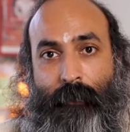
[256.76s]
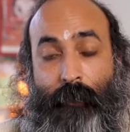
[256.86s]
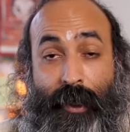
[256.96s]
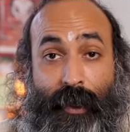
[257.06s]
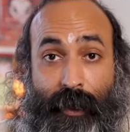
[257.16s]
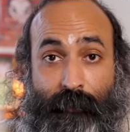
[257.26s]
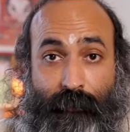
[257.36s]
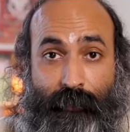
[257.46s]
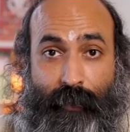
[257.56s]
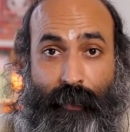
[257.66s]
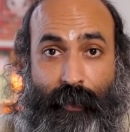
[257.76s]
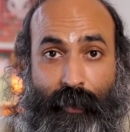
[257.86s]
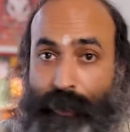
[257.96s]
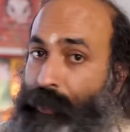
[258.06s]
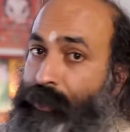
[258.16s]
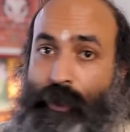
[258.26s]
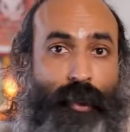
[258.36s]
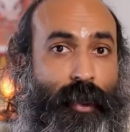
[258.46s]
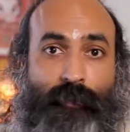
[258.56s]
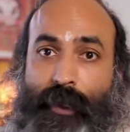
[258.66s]
But life does
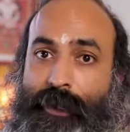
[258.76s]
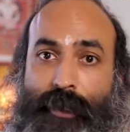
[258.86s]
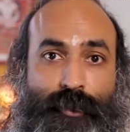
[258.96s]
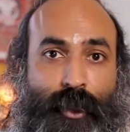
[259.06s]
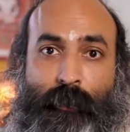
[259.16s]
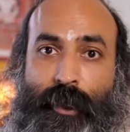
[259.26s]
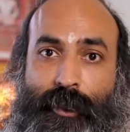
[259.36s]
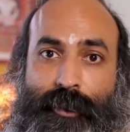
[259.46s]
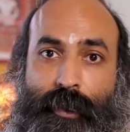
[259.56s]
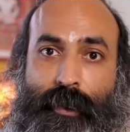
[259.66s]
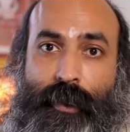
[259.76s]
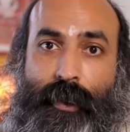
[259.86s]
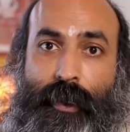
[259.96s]
not have any such limitation.